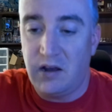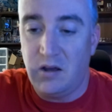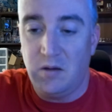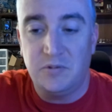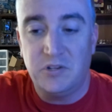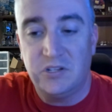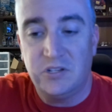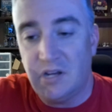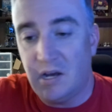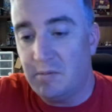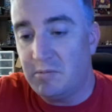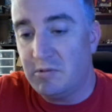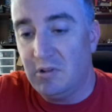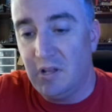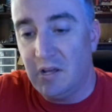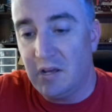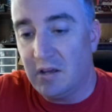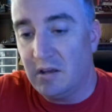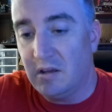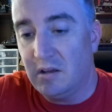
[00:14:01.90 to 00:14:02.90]
up to top
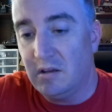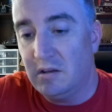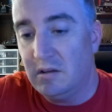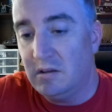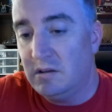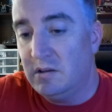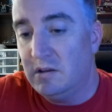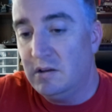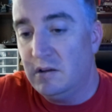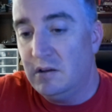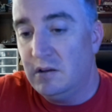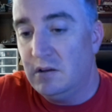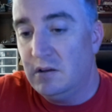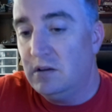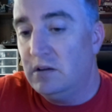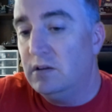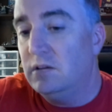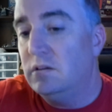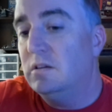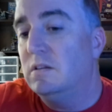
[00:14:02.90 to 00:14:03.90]
click.
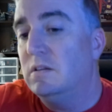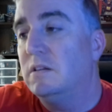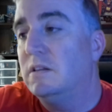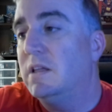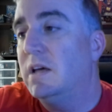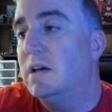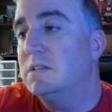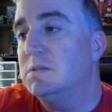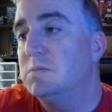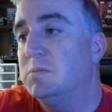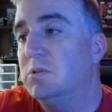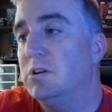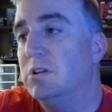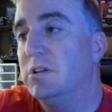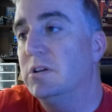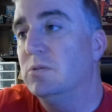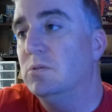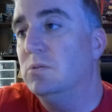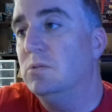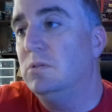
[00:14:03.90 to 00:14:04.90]
That's
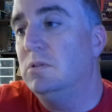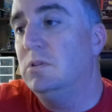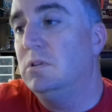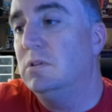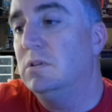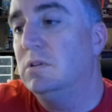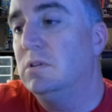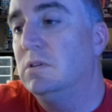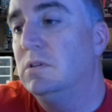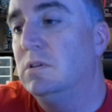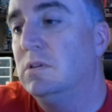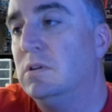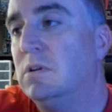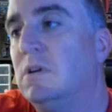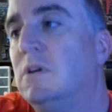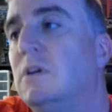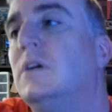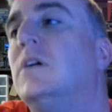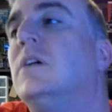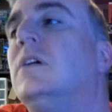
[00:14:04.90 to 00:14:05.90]
pretty cool.
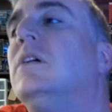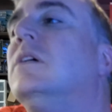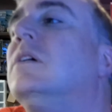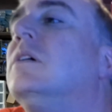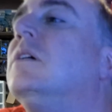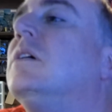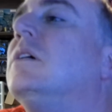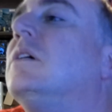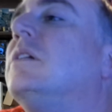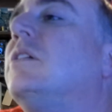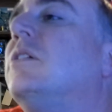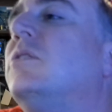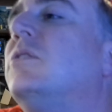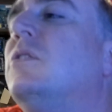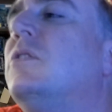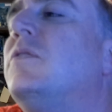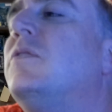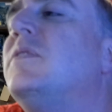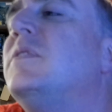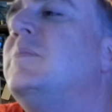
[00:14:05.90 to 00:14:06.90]
Don't
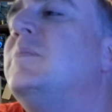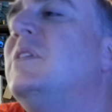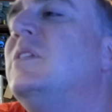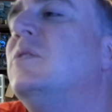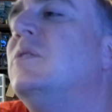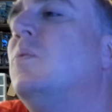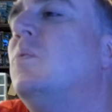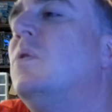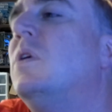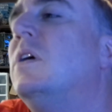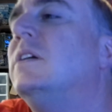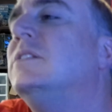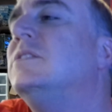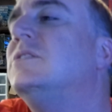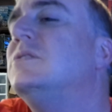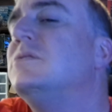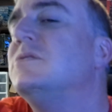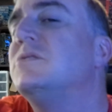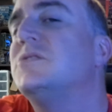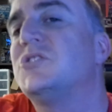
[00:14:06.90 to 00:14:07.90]
know if it'd be the one
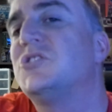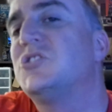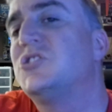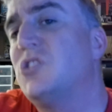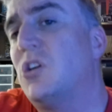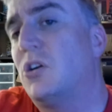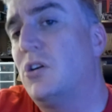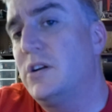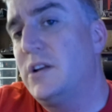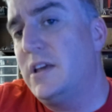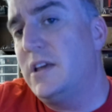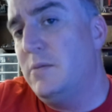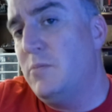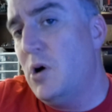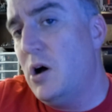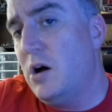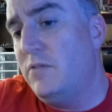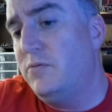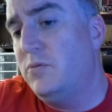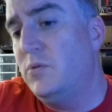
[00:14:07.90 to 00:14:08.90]
to start him
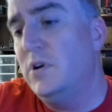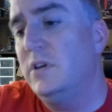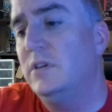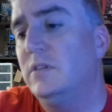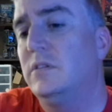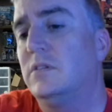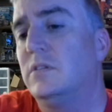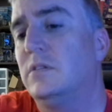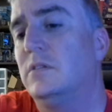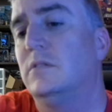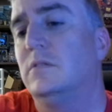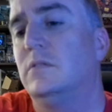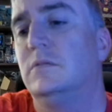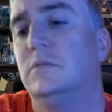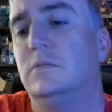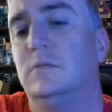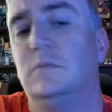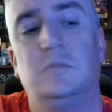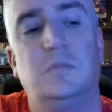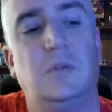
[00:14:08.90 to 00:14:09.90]
off with.
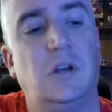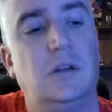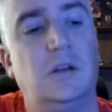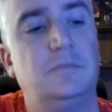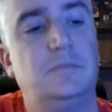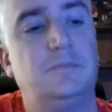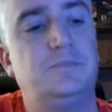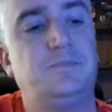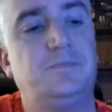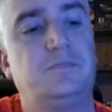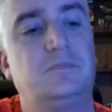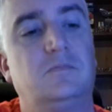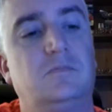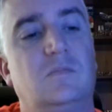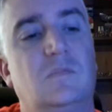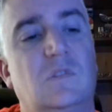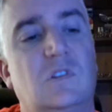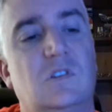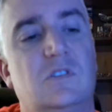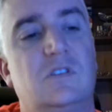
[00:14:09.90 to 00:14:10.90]
But
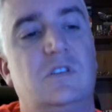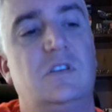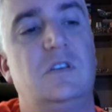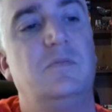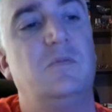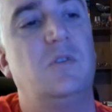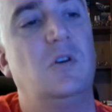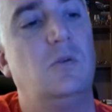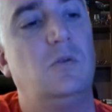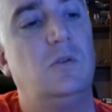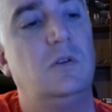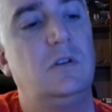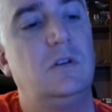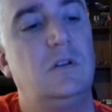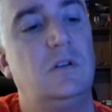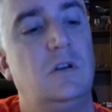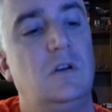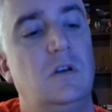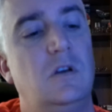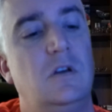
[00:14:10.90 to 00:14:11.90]
let's keep going.
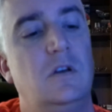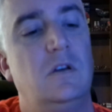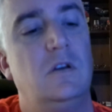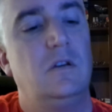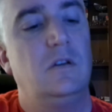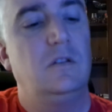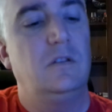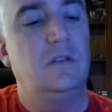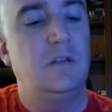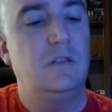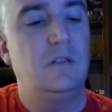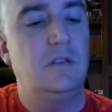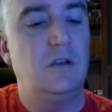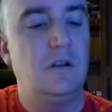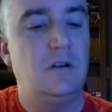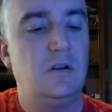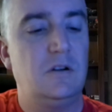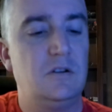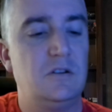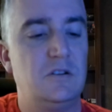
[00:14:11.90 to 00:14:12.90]
And
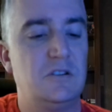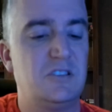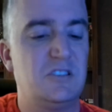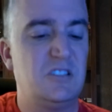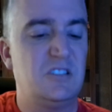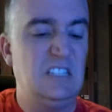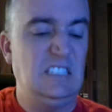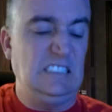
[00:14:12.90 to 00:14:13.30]
there's